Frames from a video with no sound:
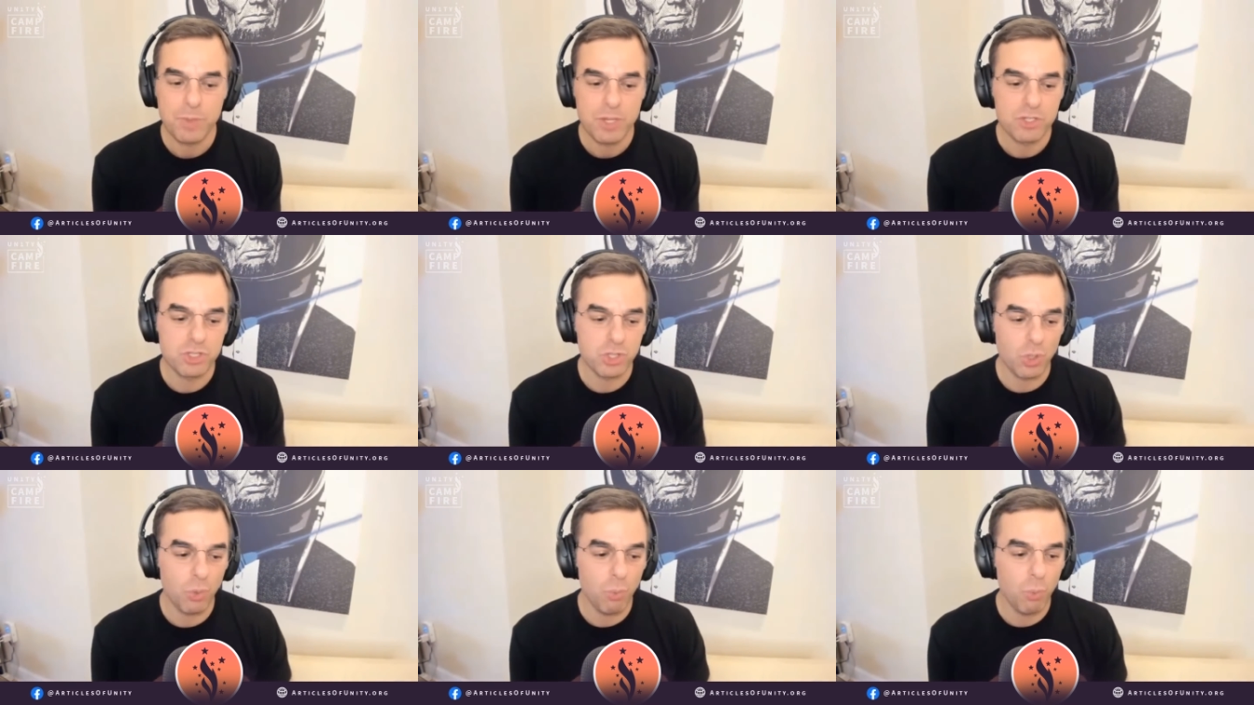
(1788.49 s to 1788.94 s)

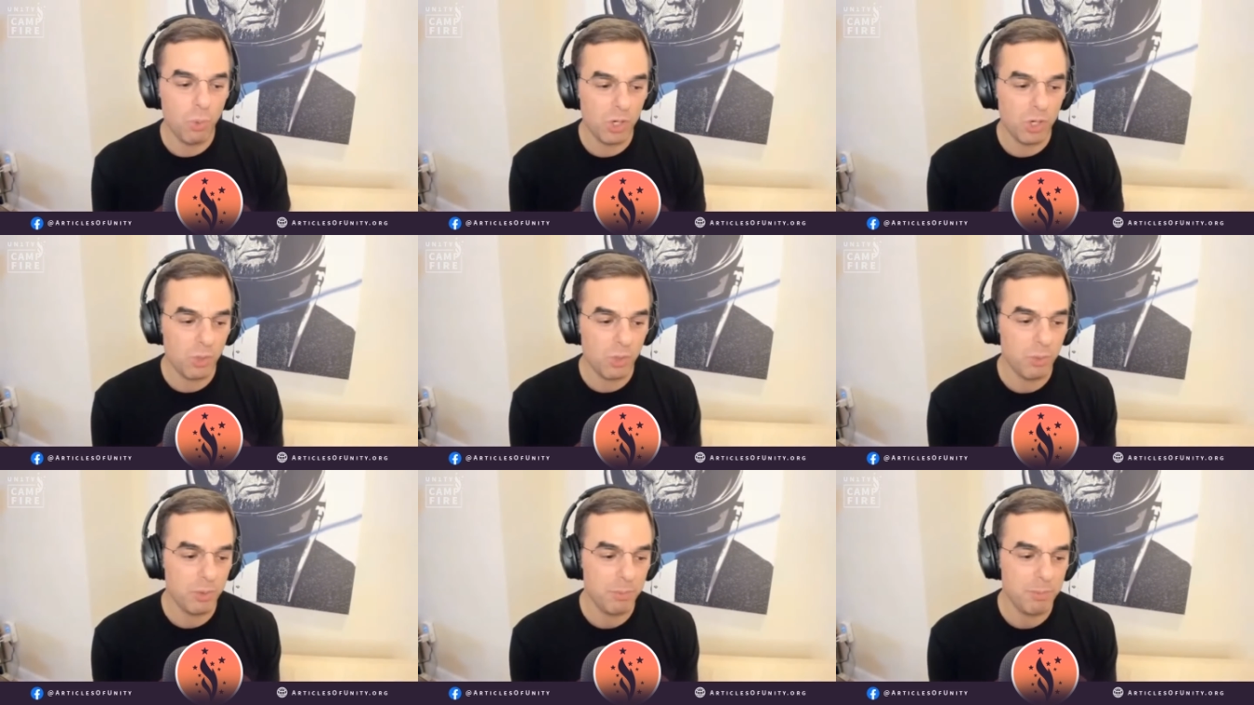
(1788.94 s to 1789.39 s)
So
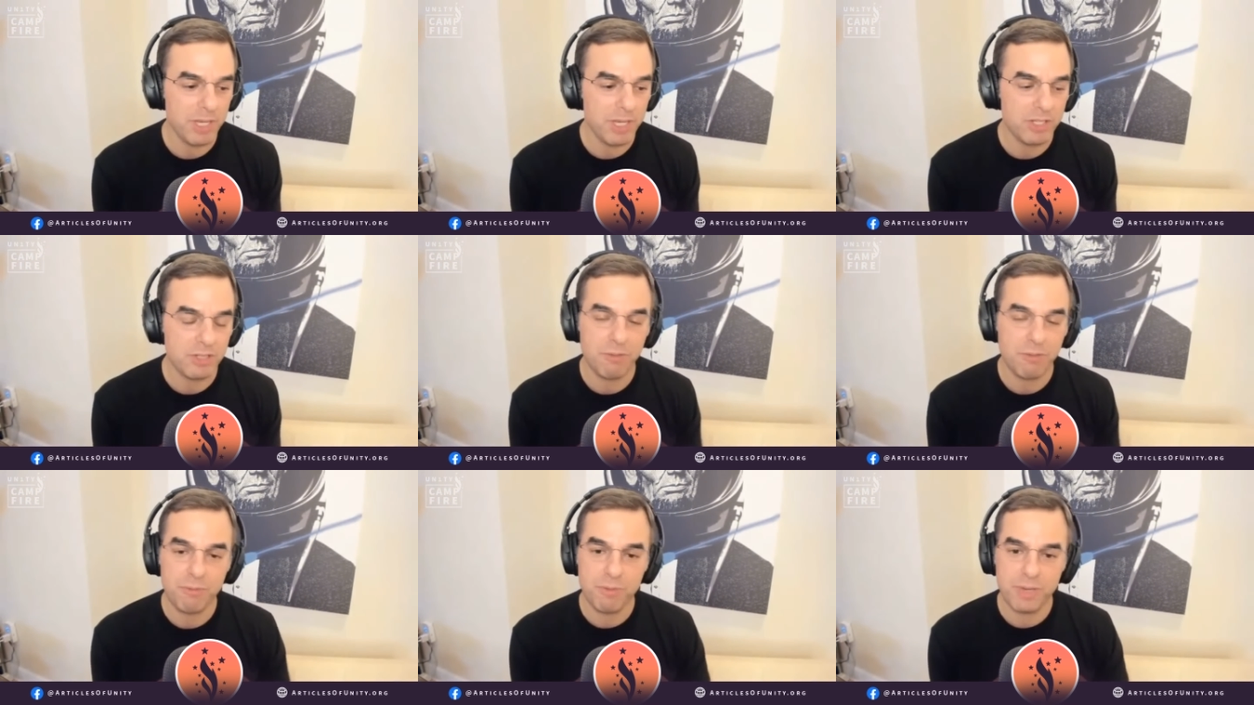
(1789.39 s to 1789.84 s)
work with me
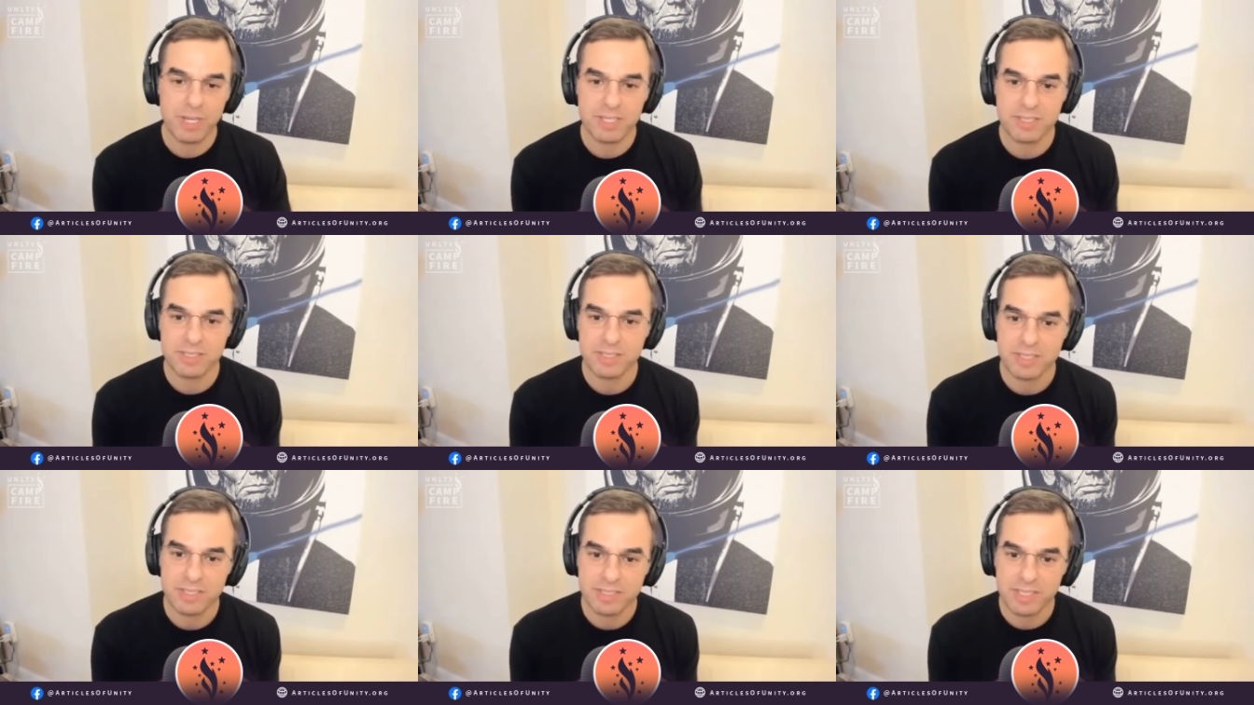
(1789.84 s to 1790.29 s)
to fix
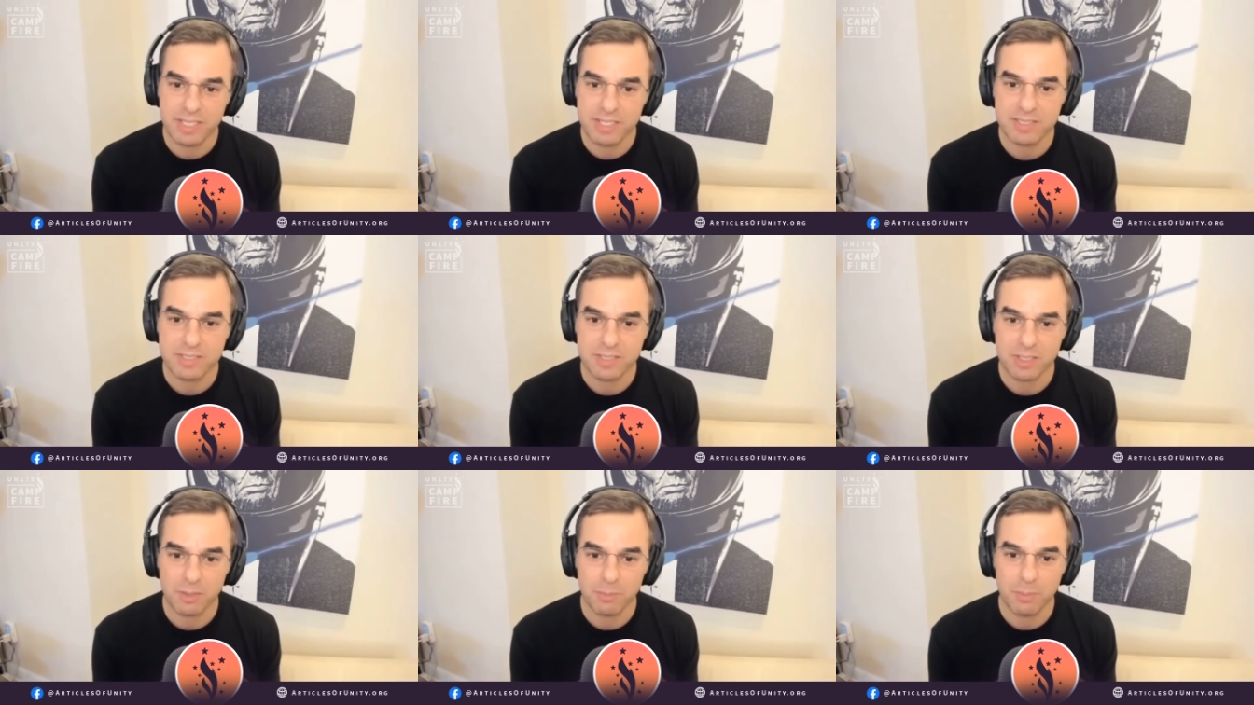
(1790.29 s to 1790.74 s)
the
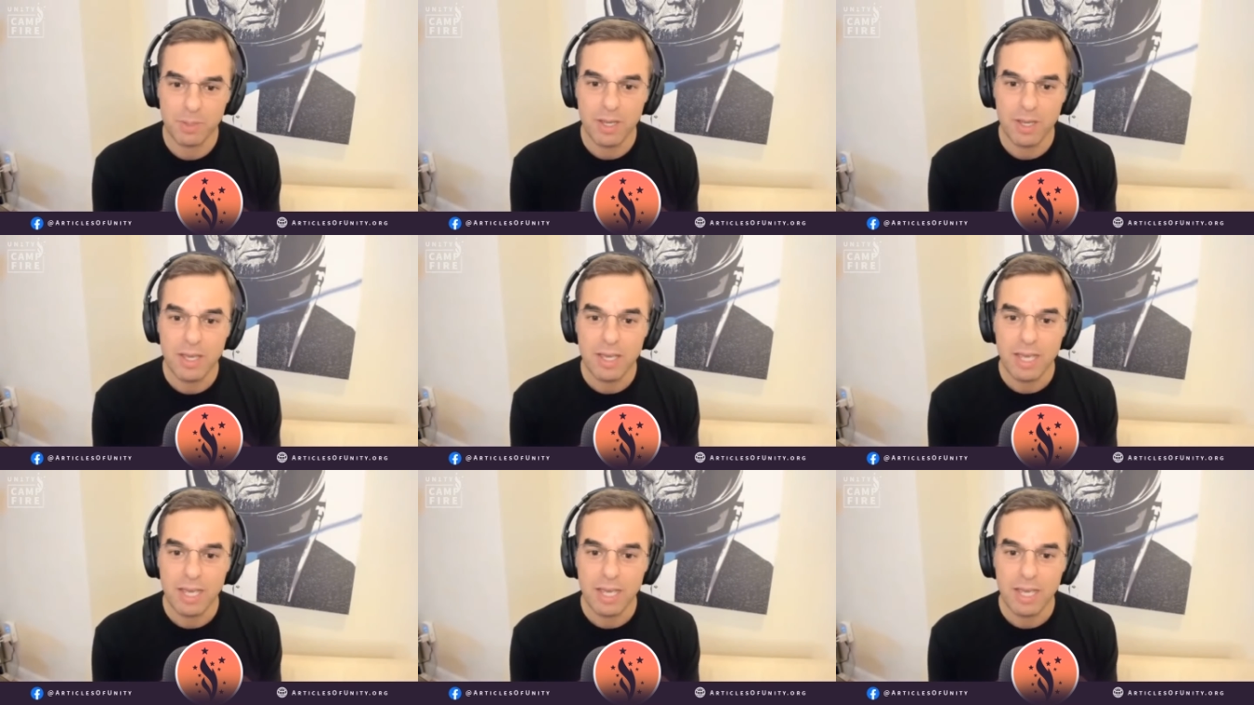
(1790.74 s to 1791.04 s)
system,